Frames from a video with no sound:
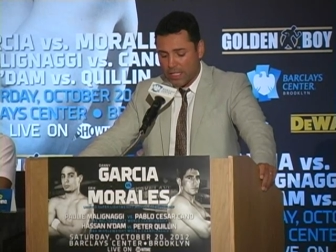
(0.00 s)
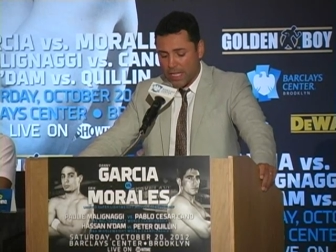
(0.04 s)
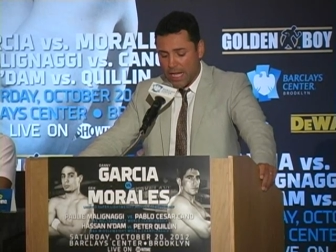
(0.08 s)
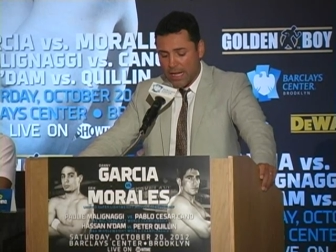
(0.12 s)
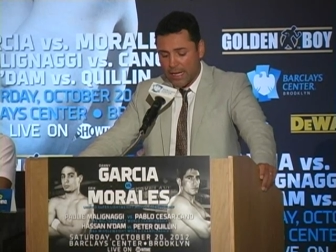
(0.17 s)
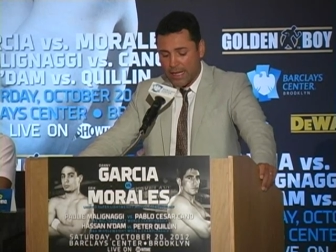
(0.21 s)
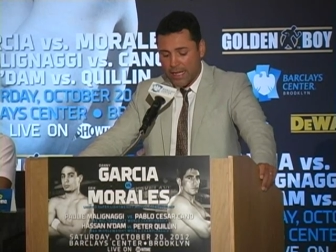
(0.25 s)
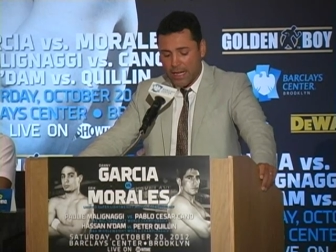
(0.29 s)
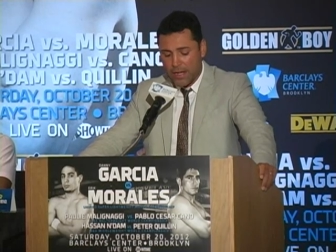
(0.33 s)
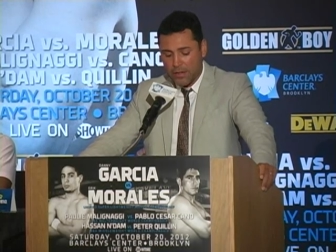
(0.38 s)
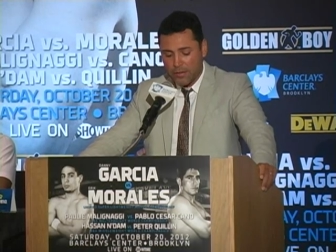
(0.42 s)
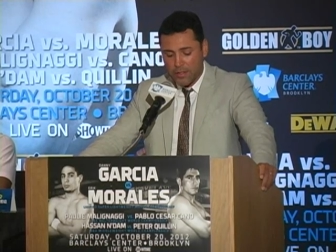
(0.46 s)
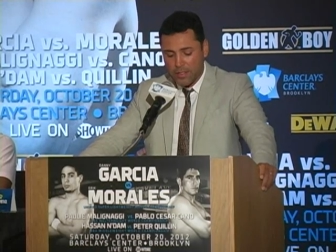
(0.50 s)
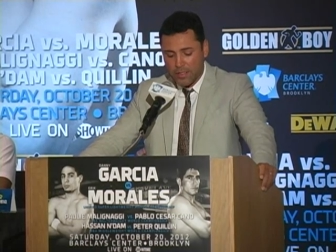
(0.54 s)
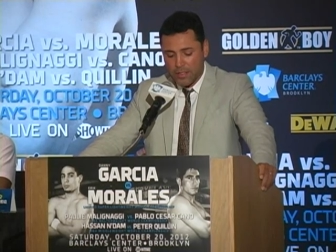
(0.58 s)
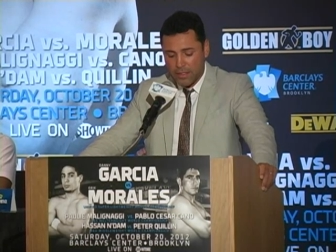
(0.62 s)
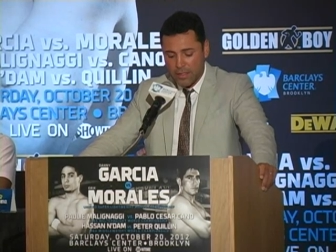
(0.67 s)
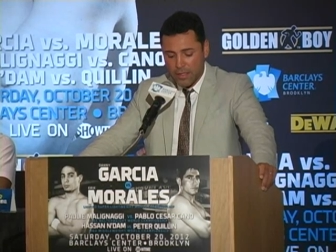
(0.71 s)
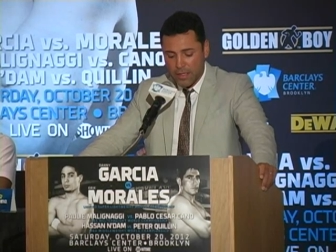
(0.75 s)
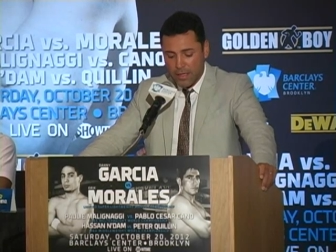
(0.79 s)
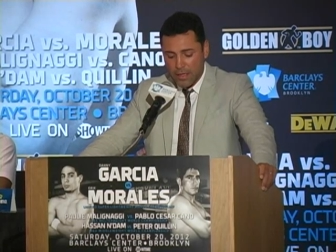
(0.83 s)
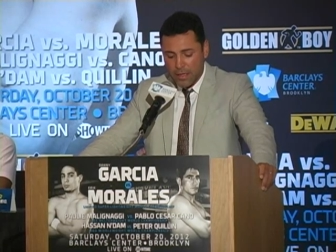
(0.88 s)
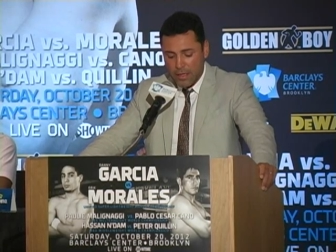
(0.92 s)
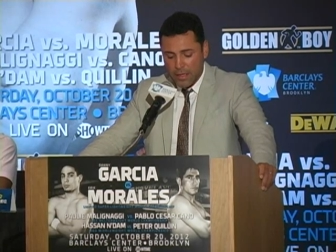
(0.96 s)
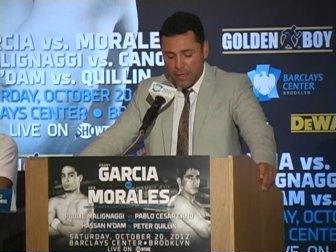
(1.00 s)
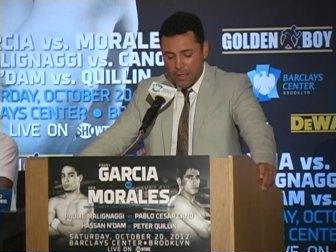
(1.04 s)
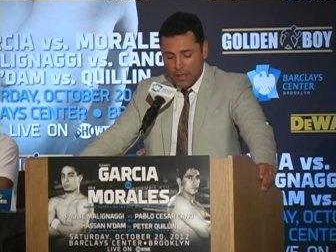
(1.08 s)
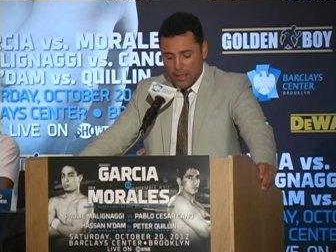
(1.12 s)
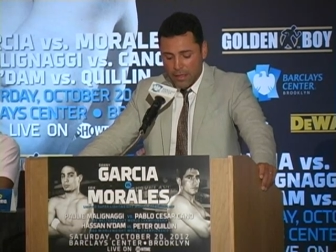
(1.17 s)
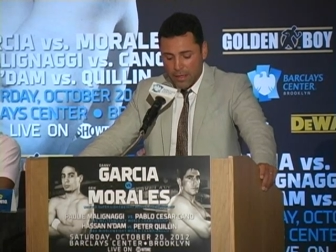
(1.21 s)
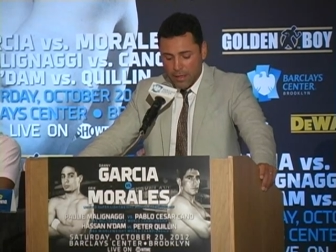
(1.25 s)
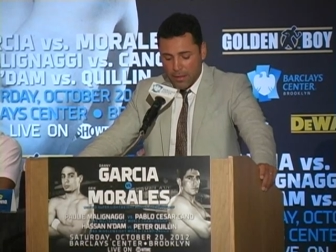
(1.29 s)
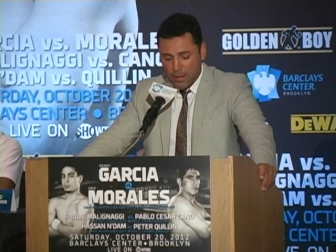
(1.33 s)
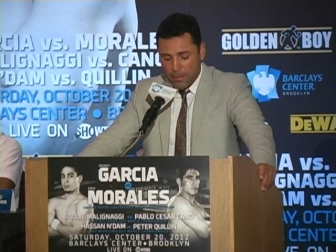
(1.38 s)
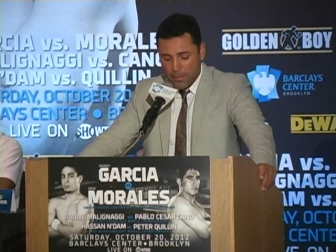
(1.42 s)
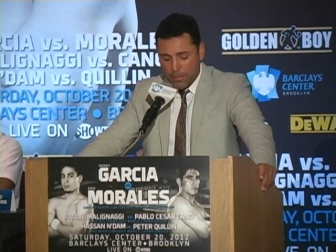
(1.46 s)
knockouts,
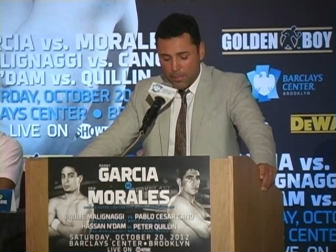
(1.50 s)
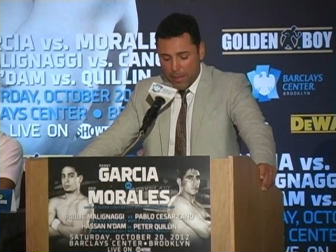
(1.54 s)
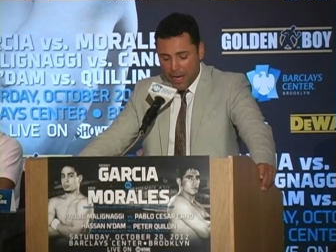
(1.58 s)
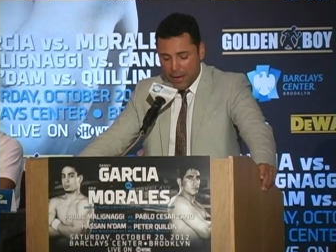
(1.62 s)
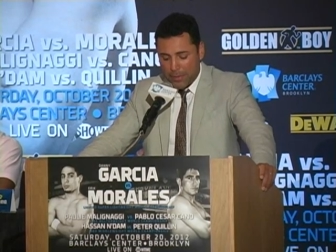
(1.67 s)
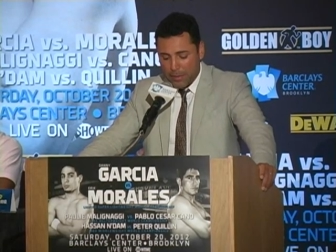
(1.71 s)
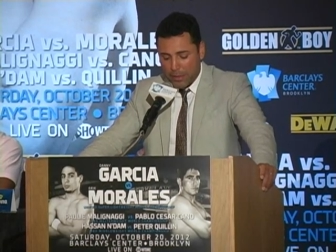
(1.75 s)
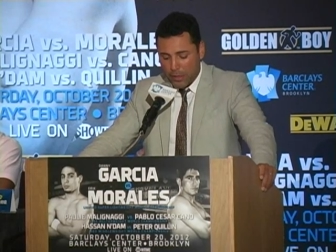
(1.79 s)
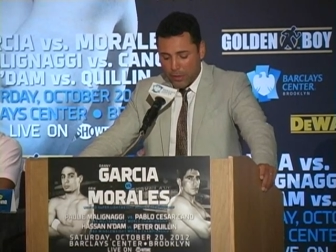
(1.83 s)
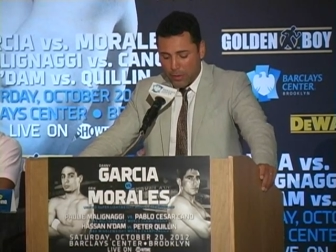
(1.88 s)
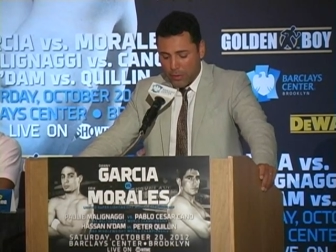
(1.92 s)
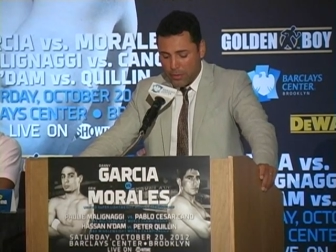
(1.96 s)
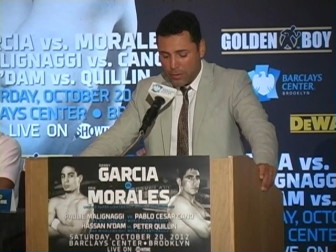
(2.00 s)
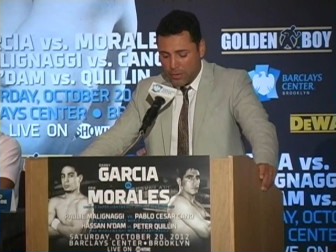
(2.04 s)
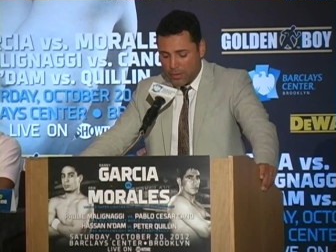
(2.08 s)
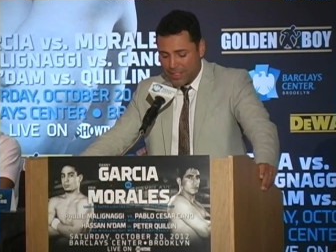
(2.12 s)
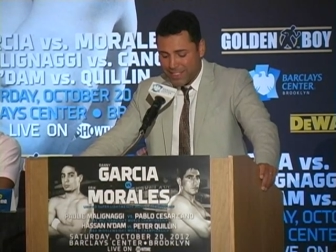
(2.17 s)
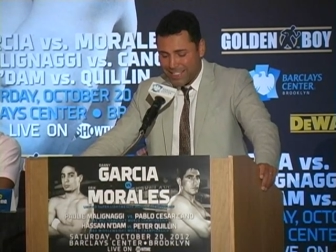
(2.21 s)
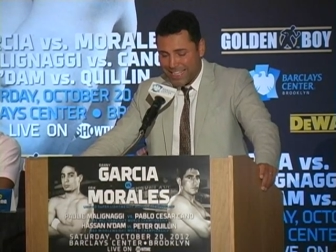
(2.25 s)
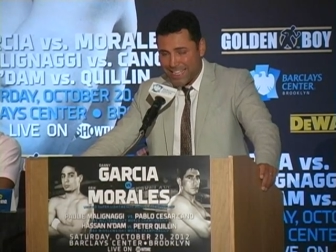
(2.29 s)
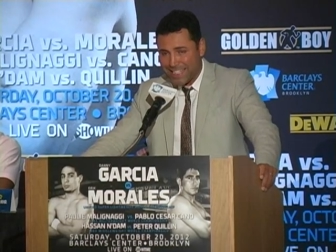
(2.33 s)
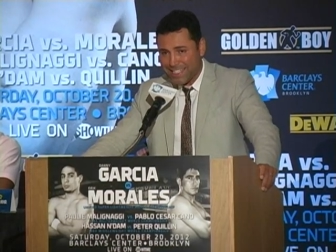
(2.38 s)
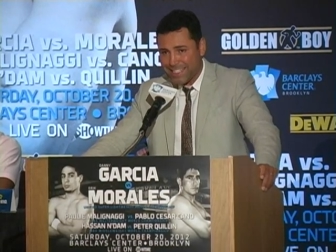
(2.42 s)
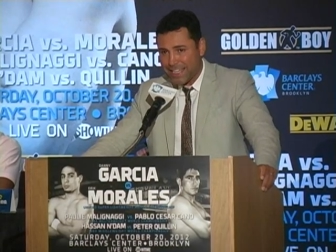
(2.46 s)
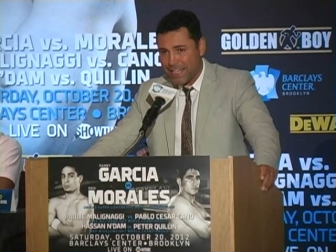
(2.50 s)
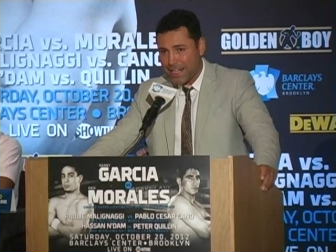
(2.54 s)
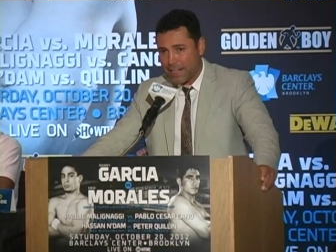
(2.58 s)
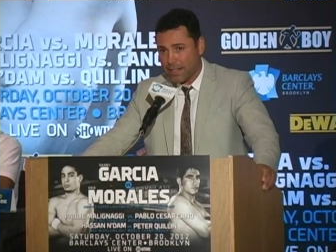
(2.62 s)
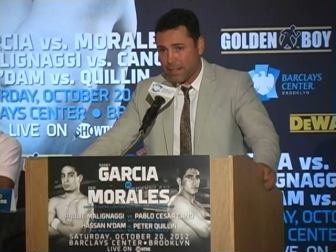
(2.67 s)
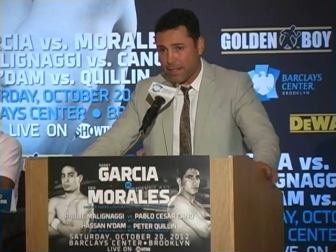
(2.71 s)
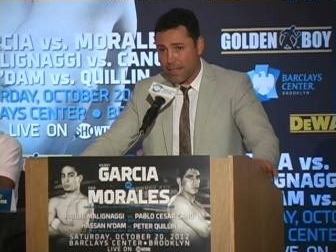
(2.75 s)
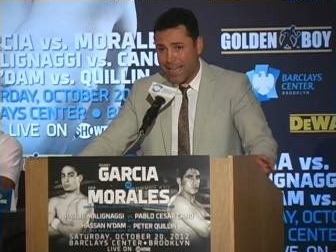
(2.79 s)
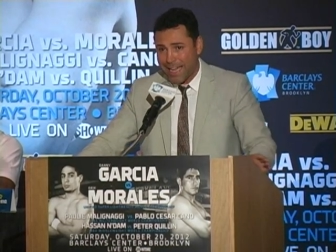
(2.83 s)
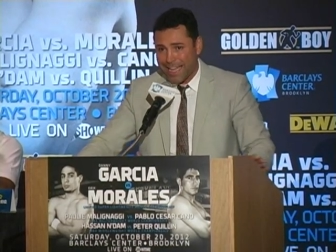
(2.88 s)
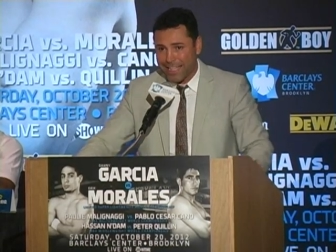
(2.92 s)
Pablo Cesar